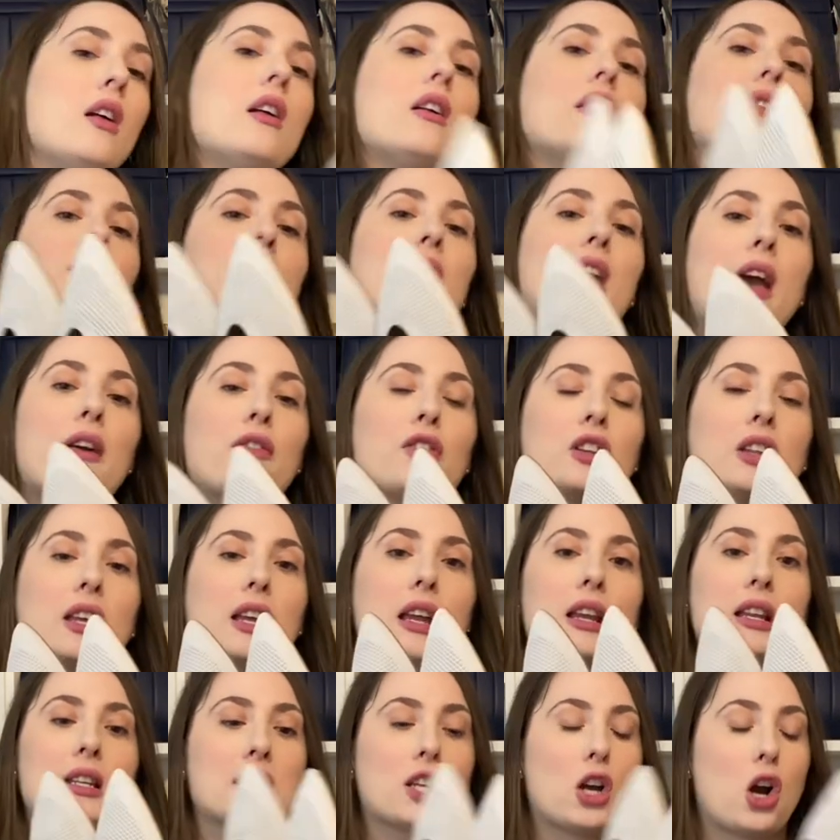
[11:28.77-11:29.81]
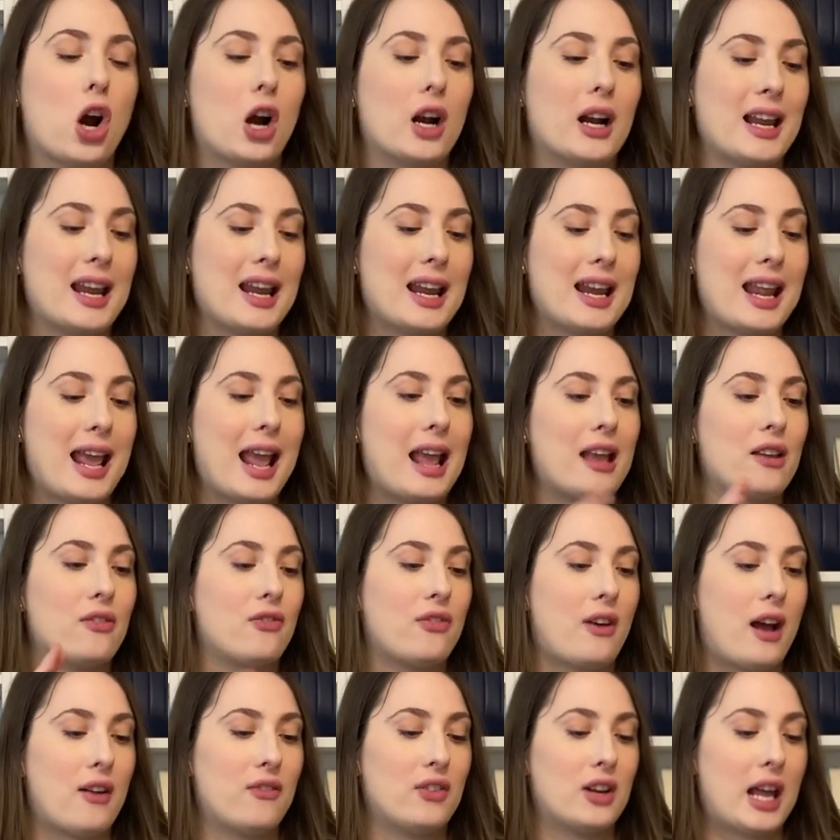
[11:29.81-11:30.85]
The Everlanes are in a
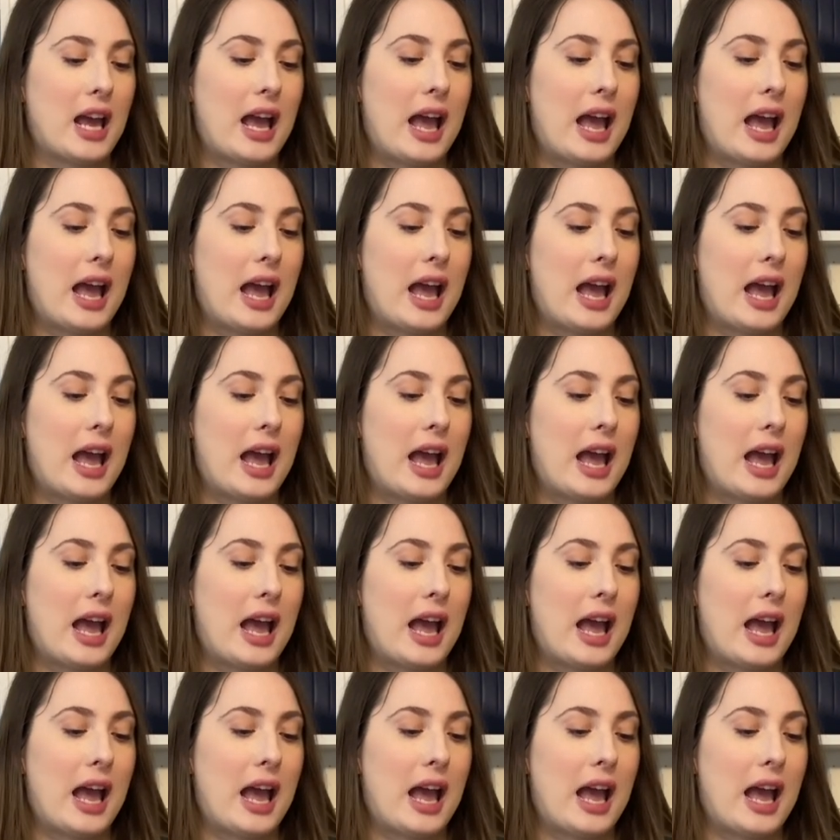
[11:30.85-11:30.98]
5.5,